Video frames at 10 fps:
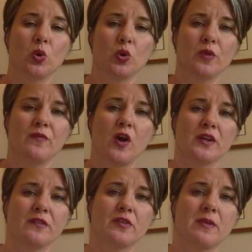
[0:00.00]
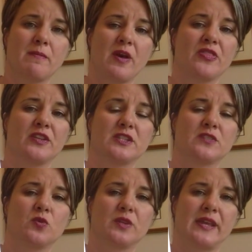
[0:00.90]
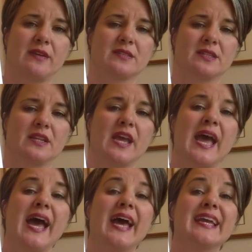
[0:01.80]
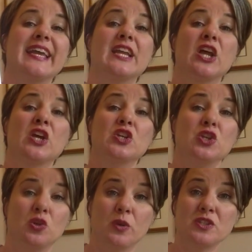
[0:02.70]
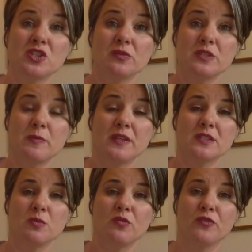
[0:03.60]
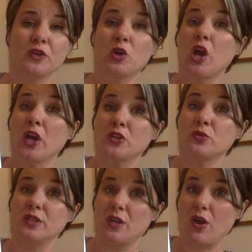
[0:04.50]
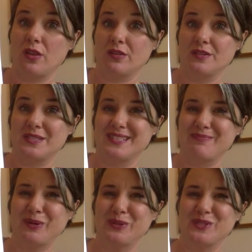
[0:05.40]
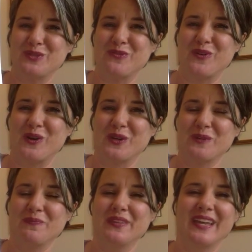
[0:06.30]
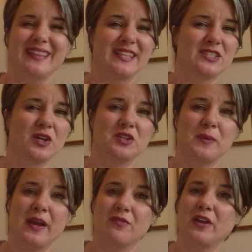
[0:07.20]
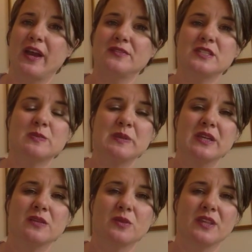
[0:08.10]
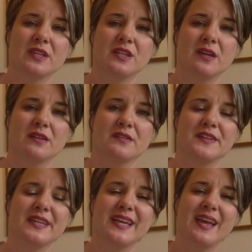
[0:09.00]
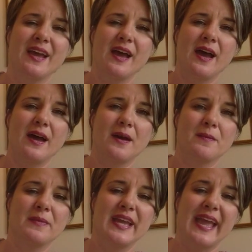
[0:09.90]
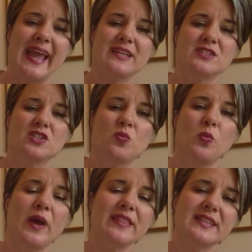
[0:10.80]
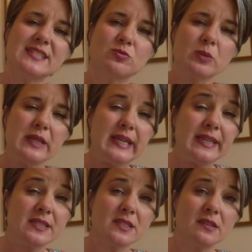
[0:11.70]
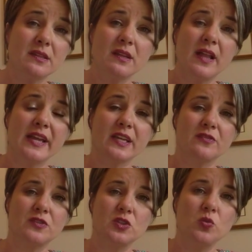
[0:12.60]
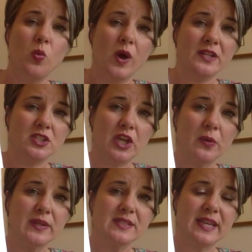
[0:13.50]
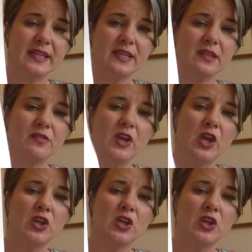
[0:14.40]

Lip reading: group volume for the month is 4,000. Again, you are still responsible for your $100 personal volume. That's all you ever have to spend within Young Living. So what this really needs to look like, if you want to go executive,